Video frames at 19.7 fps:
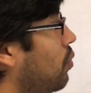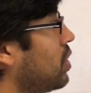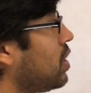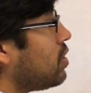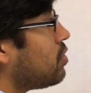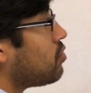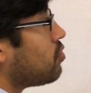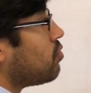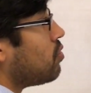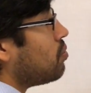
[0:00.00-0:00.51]
need
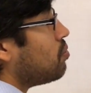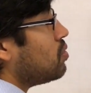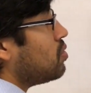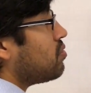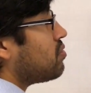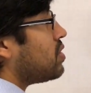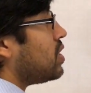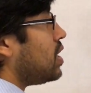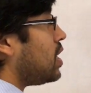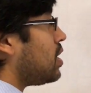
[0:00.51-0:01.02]
to remove
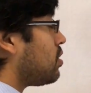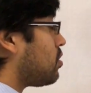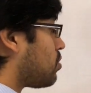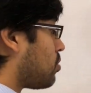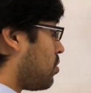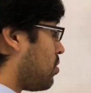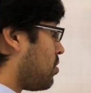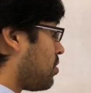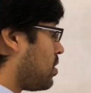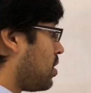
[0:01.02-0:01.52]
the
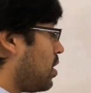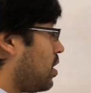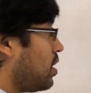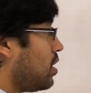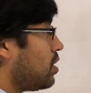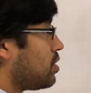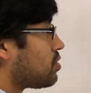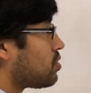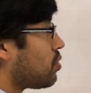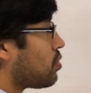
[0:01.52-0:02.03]
introns.
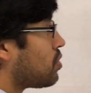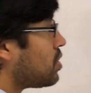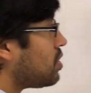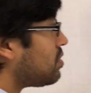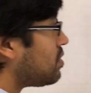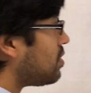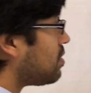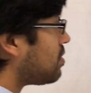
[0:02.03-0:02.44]
So this is